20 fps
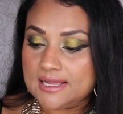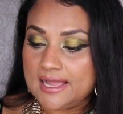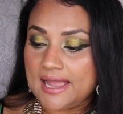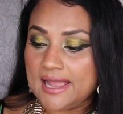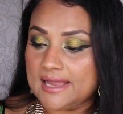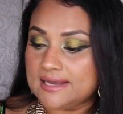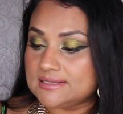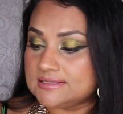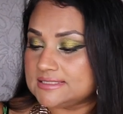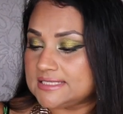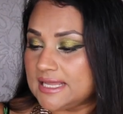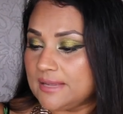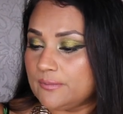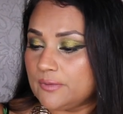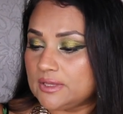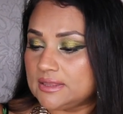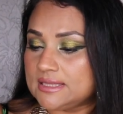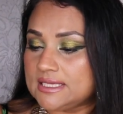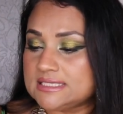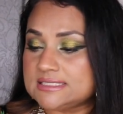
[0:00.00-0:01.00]
and same
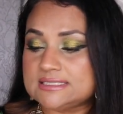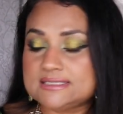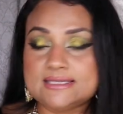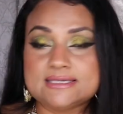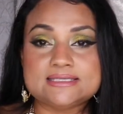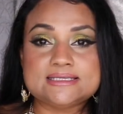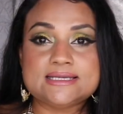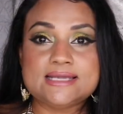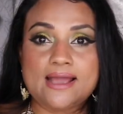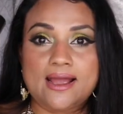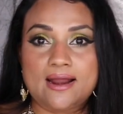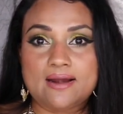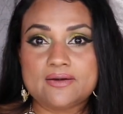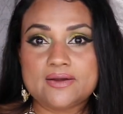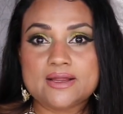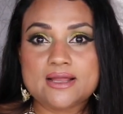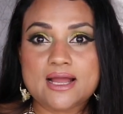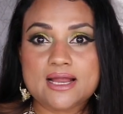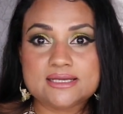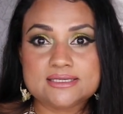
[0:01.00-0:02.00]
with this the tiare
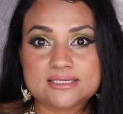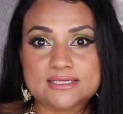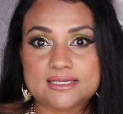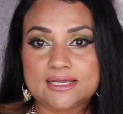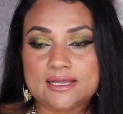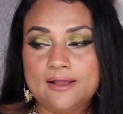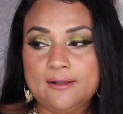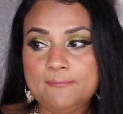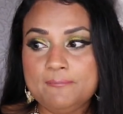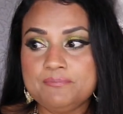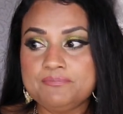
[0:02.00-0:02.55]
gardenia